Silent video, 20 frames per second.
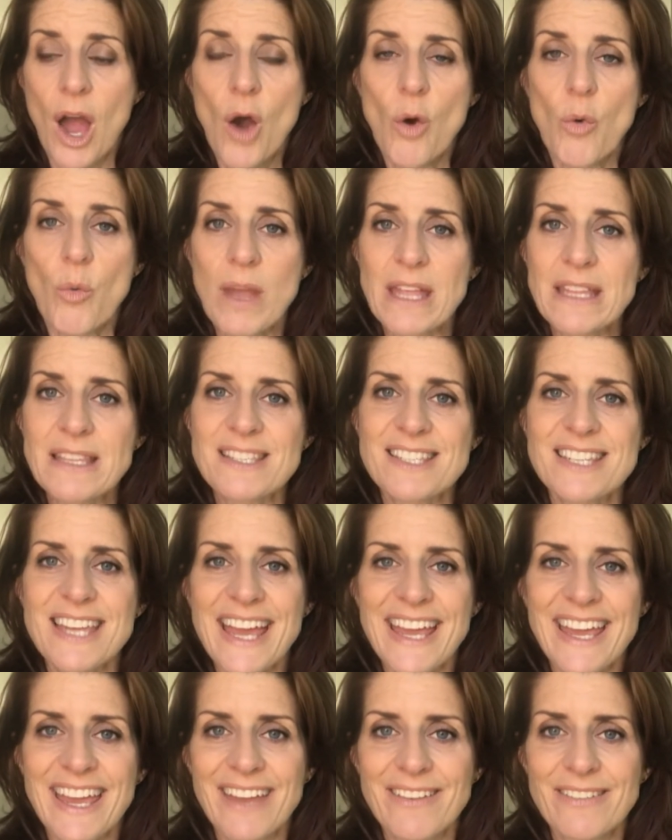
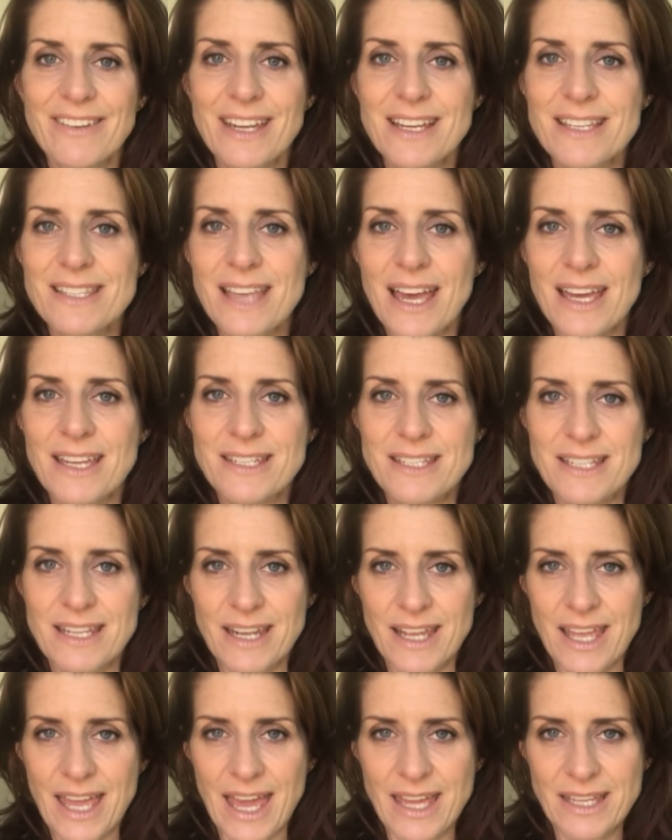Wednesday evenings are
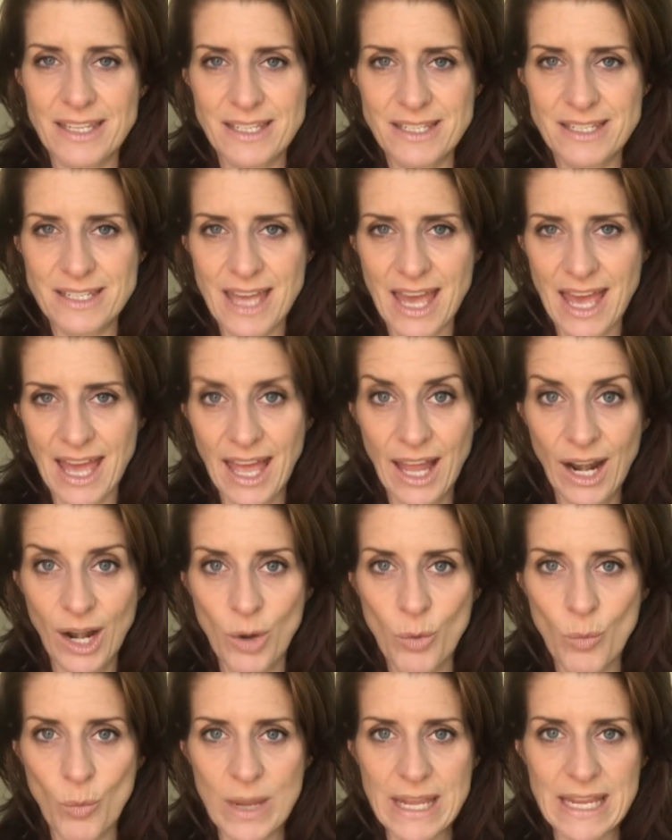dedicated to
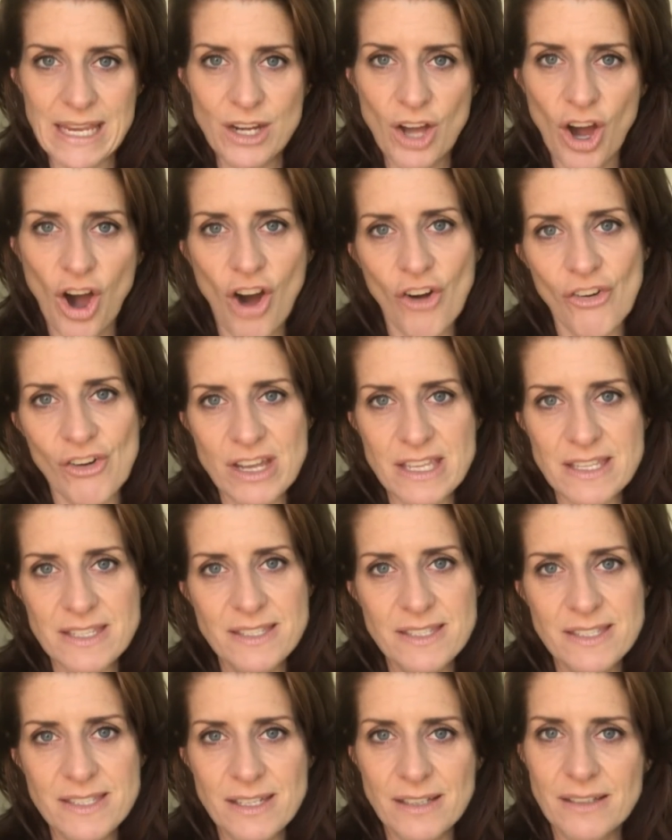Halloween
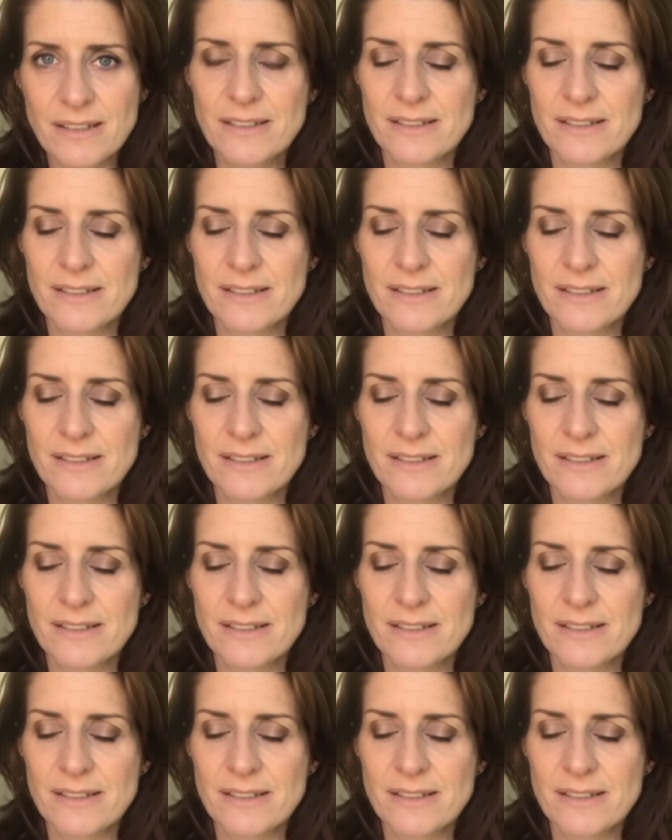horrors.